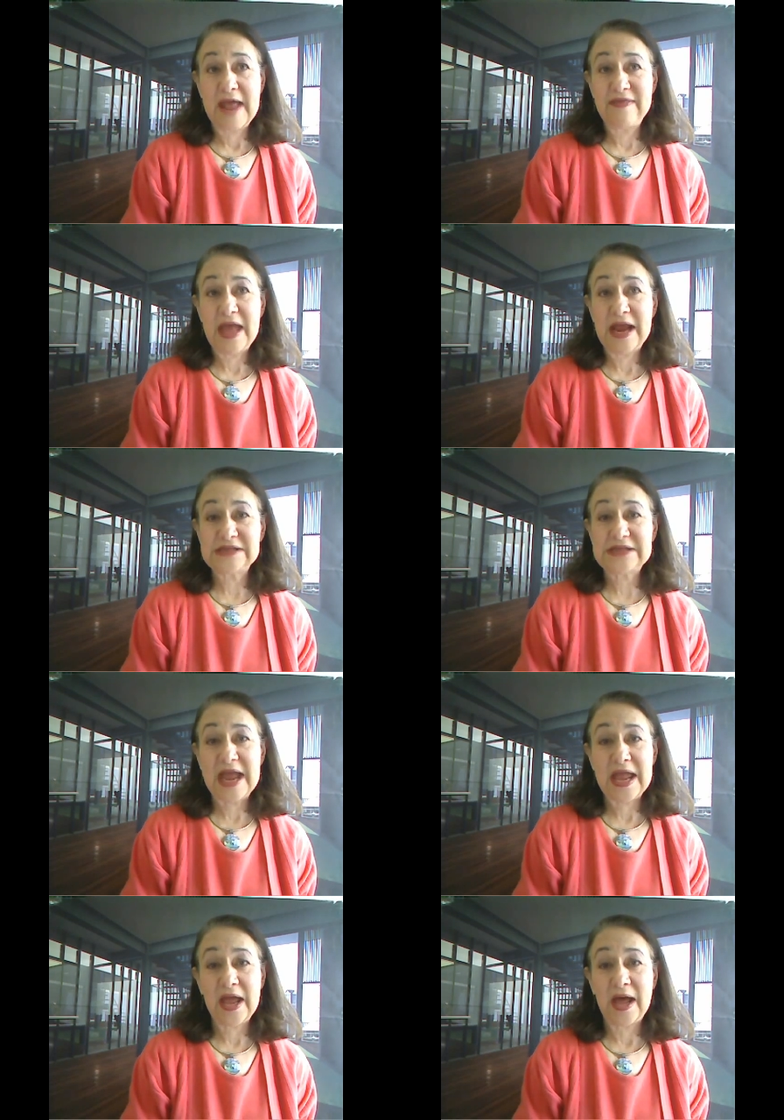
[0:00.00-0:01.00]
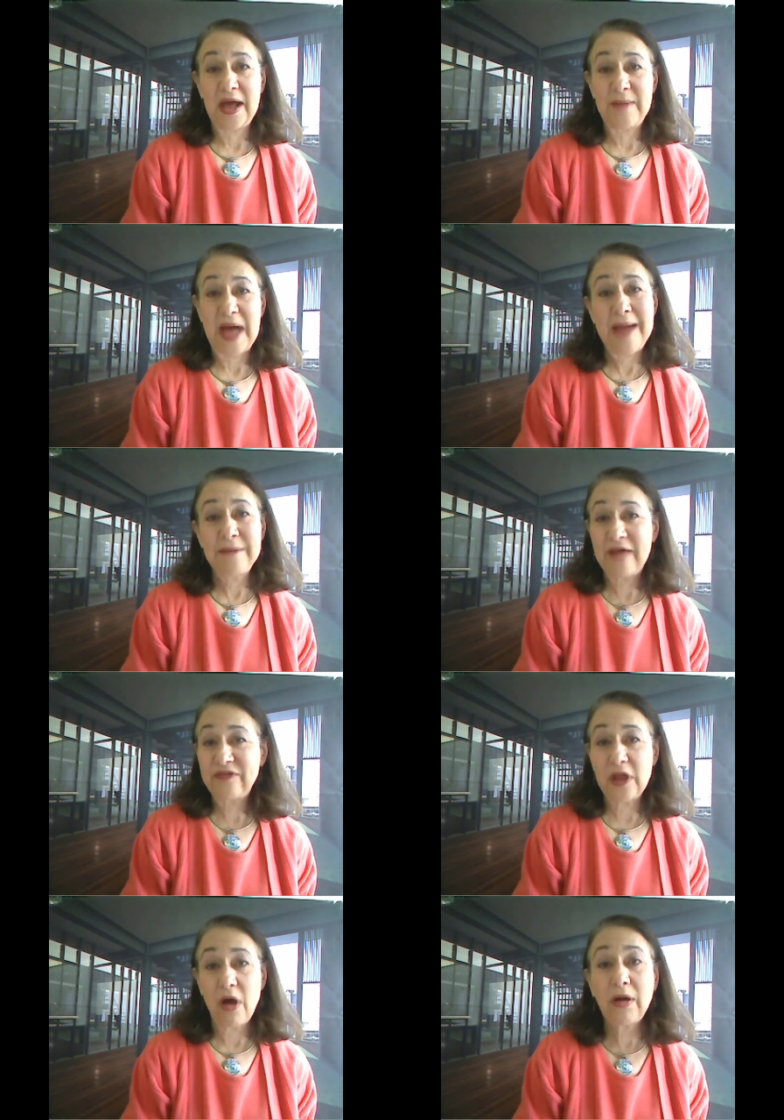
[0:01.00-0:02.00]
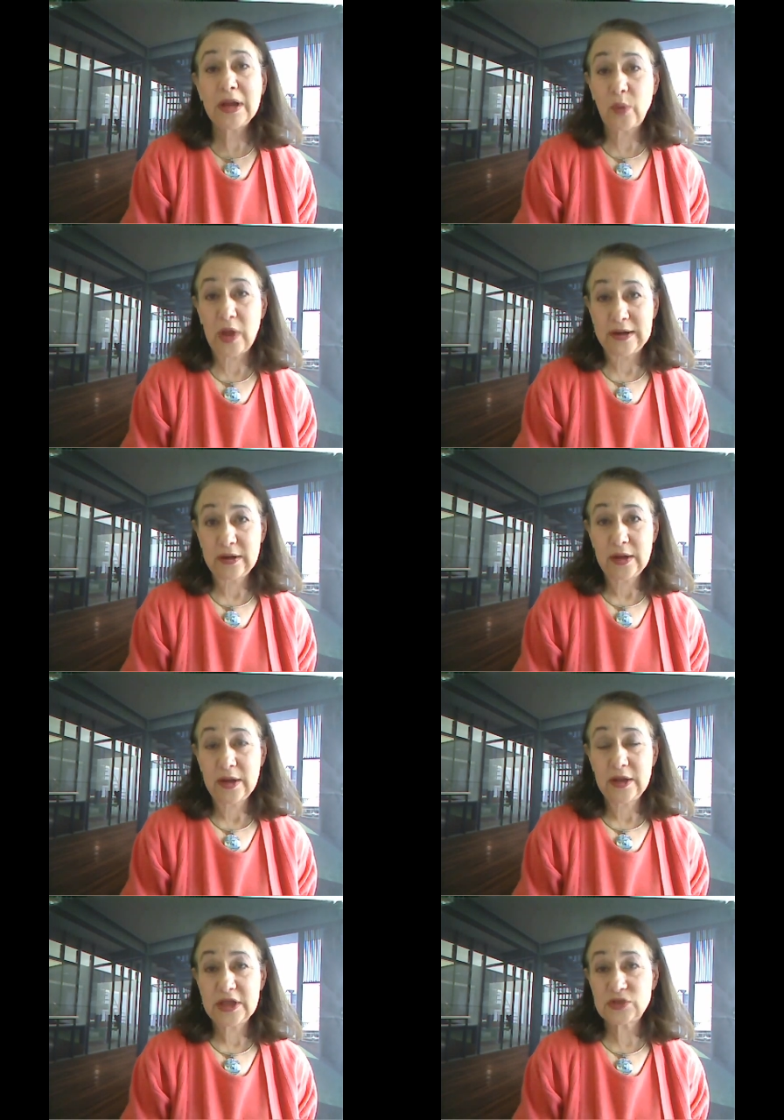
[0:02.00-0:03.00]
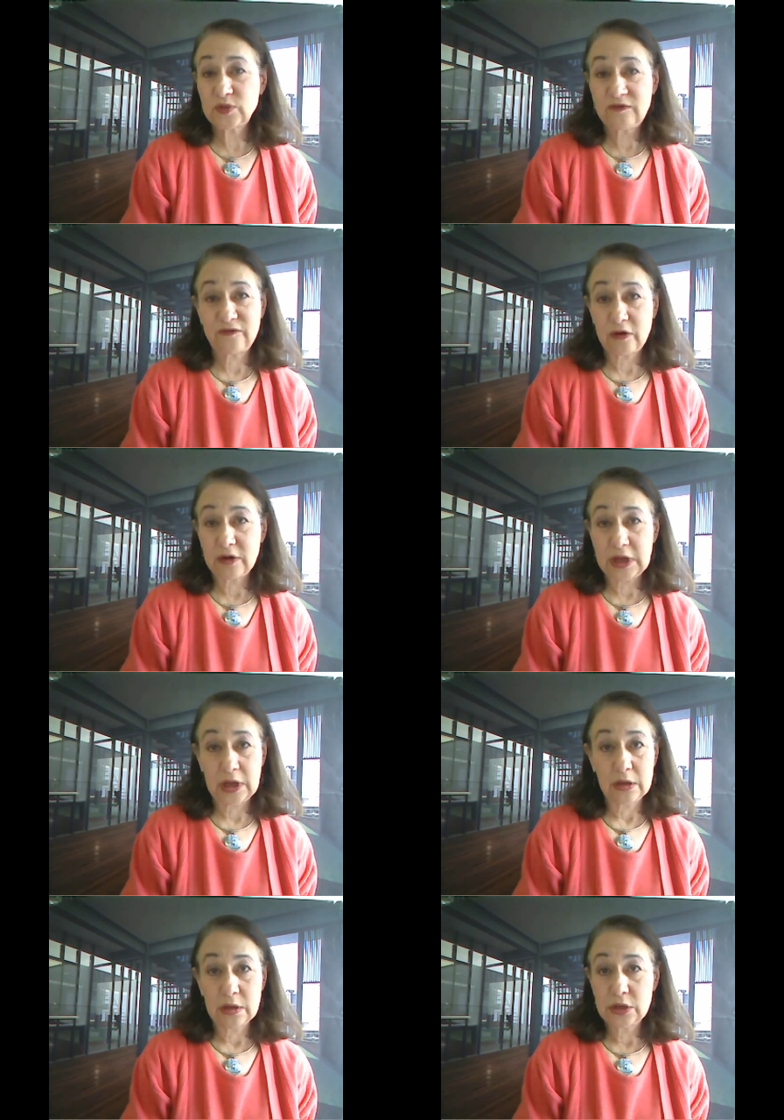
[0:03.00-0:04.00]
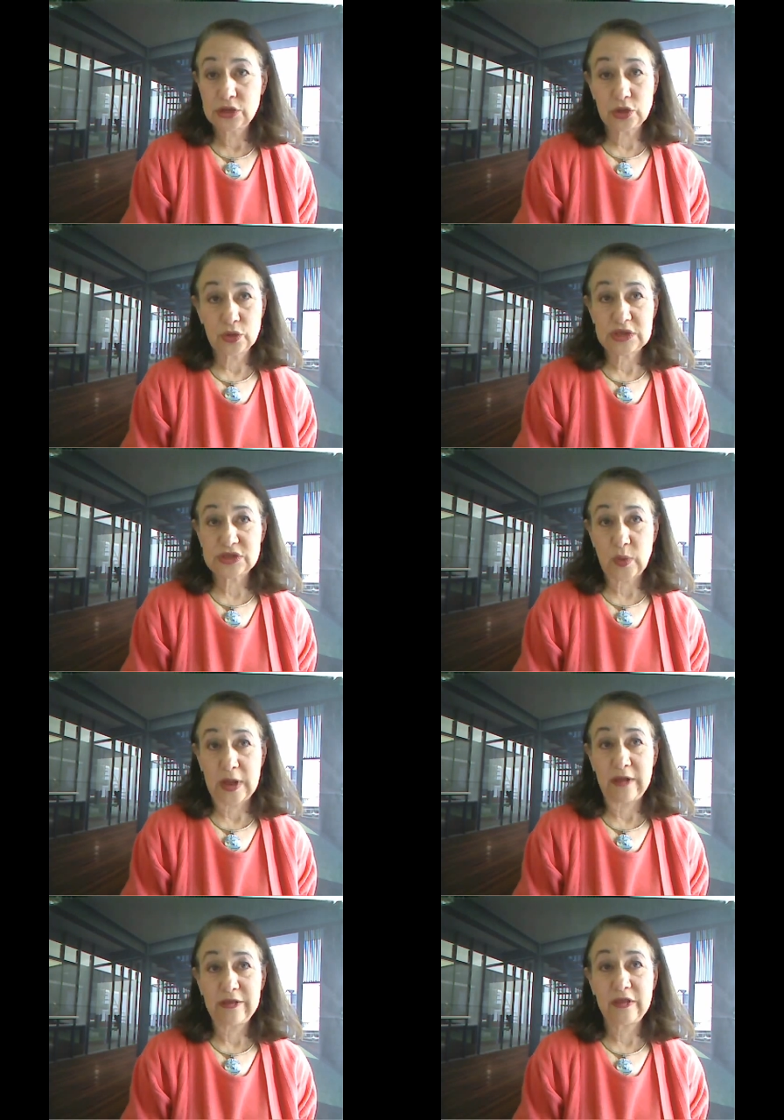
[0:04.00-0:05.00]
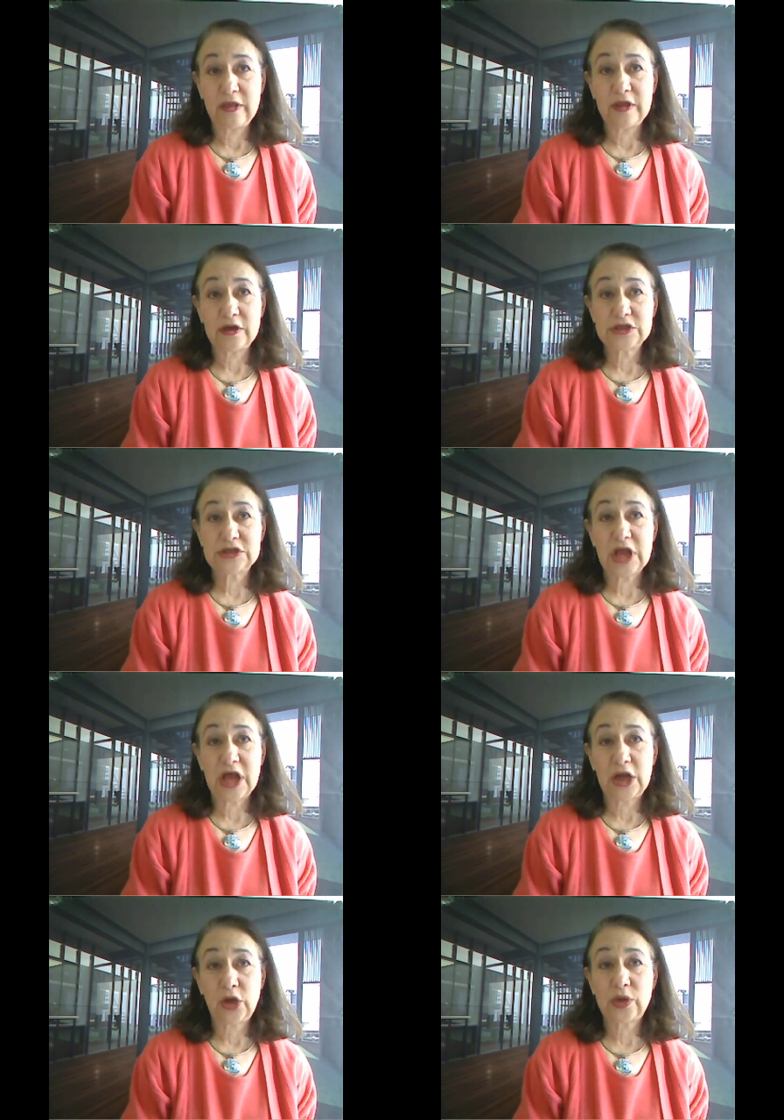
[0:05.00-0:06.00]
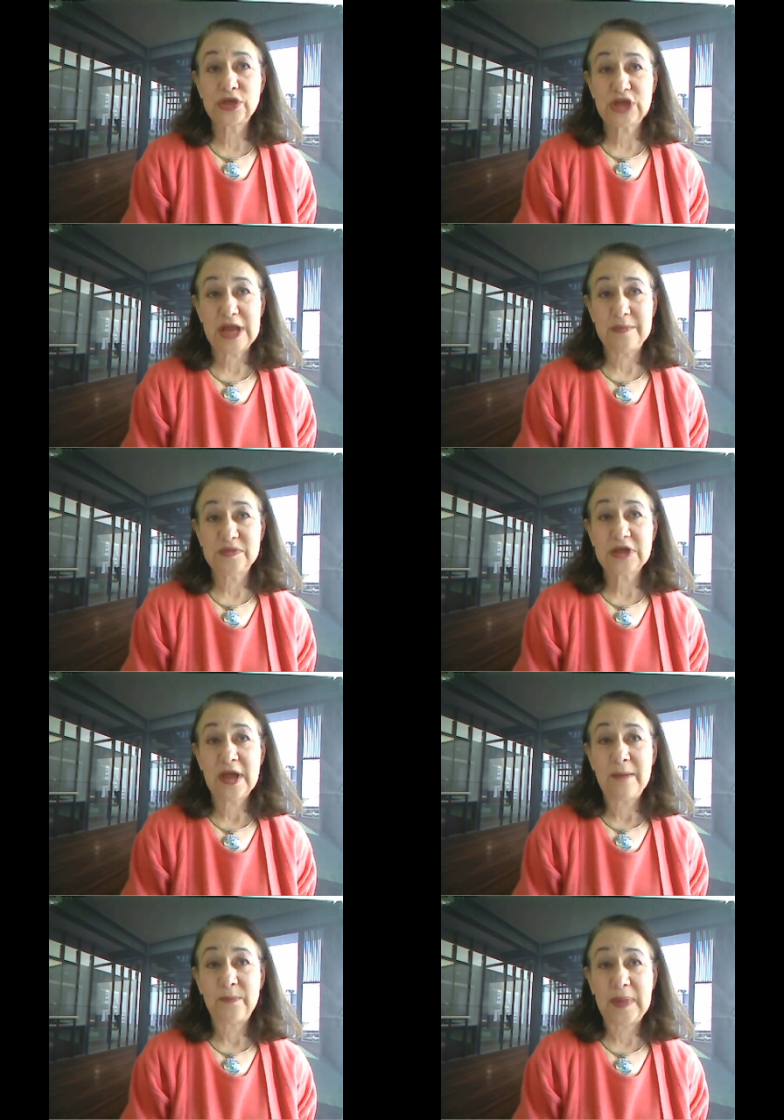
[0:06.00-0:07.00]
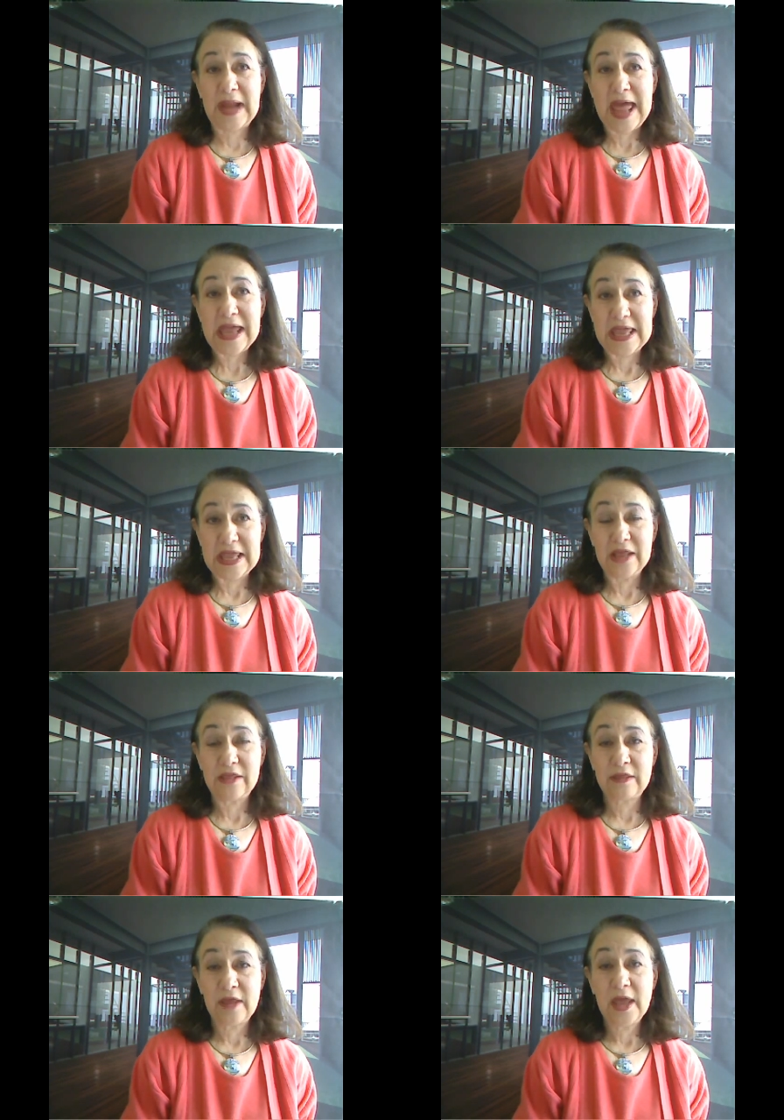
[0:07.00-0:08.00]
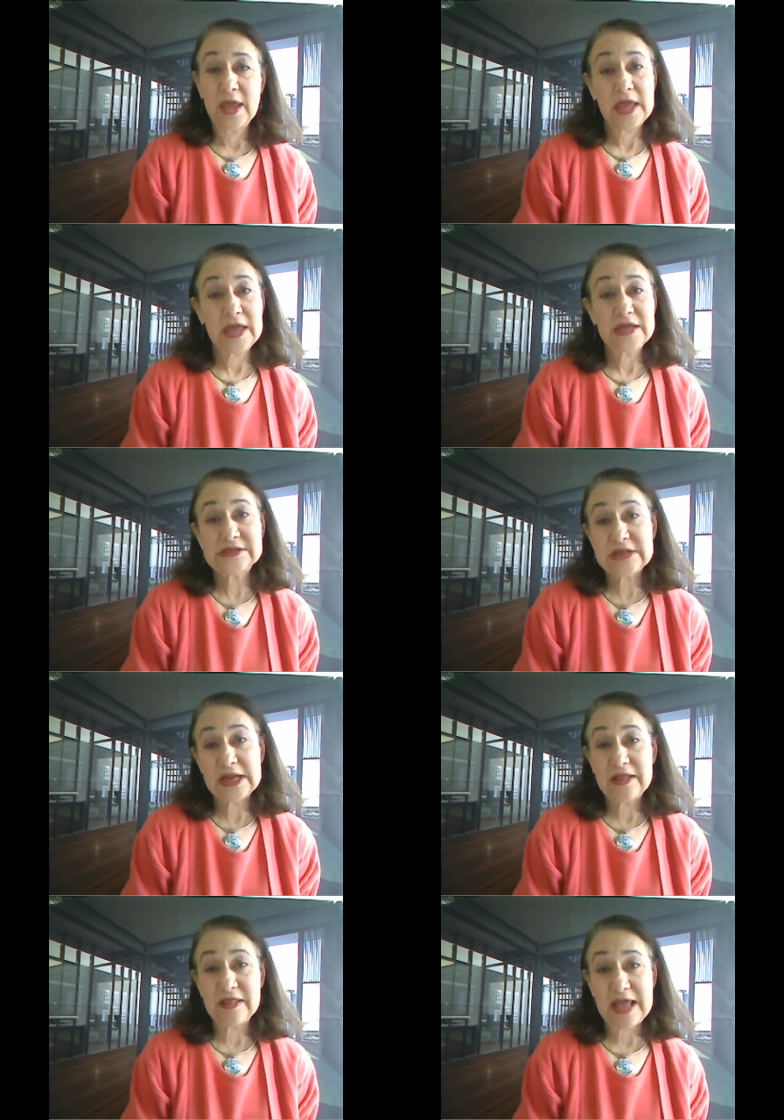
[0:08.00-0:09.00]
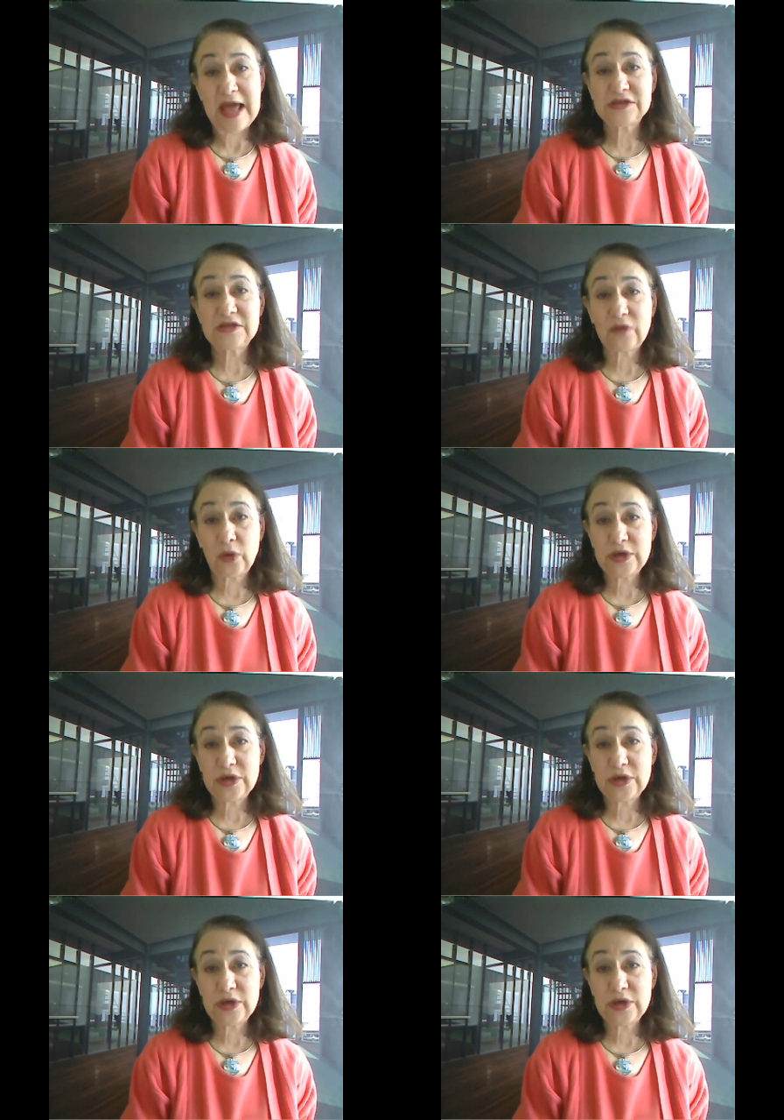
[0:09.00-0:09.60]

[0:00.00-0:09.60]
And then I say, um, I'm not the only one that's referring to this wealth. There's uh, Lord James Blackheath. He's in the House of